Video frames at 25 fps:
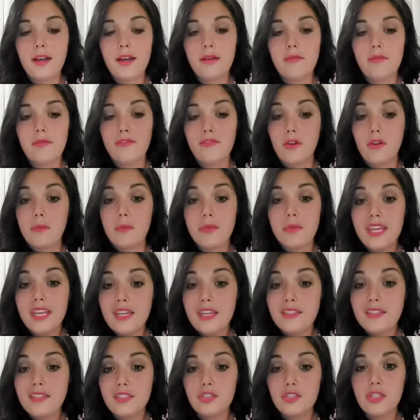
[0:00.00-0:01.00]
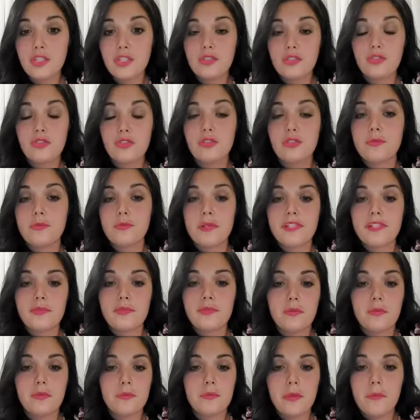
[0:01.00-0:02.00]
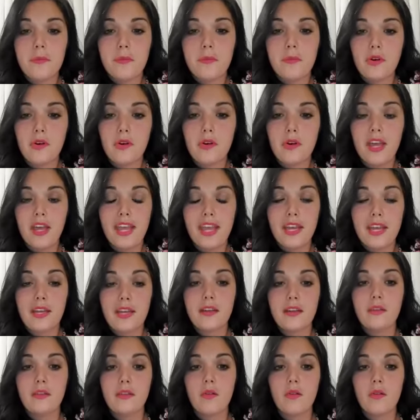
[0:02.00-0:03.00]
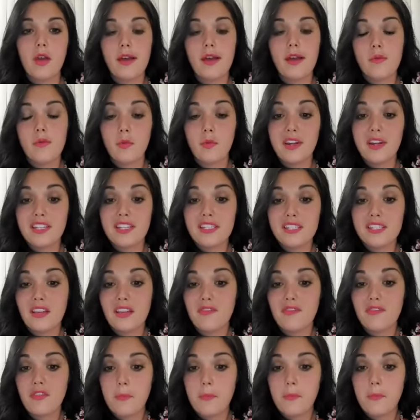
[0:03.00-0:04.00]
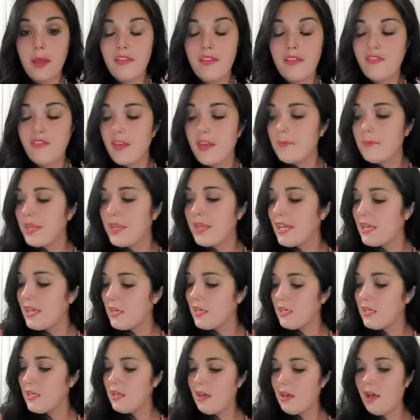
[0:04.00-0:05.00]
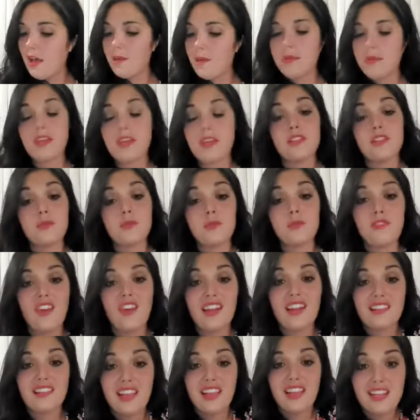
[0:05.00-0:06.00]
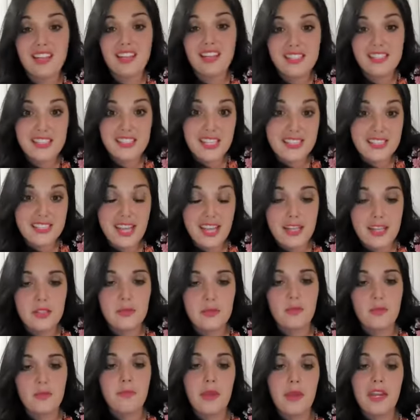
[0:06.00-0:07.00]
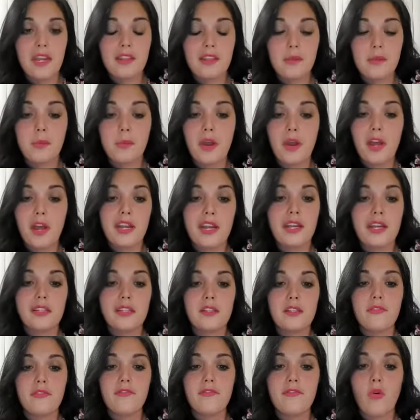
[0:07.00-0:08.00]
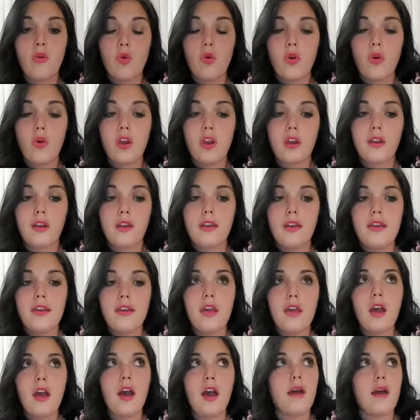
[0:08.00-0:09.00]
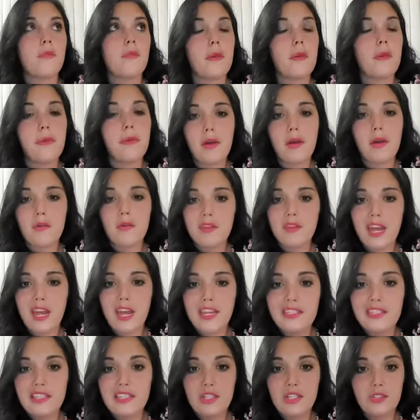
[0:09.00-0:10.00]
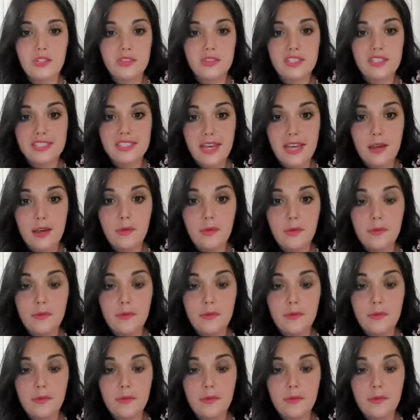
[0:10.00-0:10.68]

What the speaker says: for me to share Juice Plus with people and what it's done for my family because we've had a lot of success. We've been on the product for about 9 years now,